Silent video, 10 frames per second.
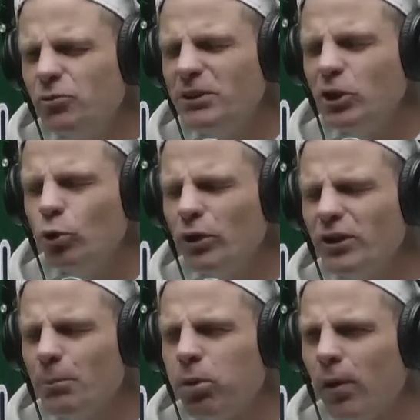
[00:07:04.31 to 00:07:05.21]
But you look at
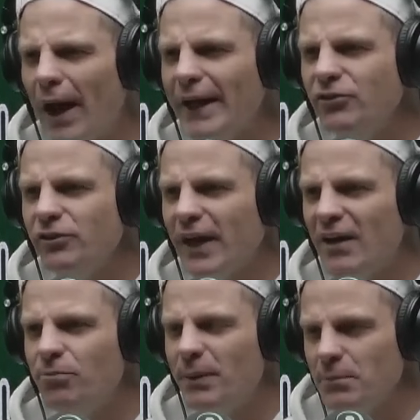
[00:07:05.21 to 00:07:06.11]
the players that
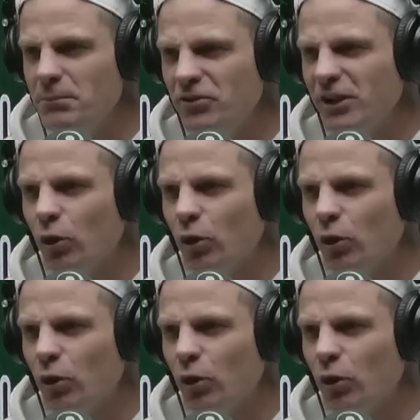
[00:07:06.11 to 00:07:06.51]
they've been missing,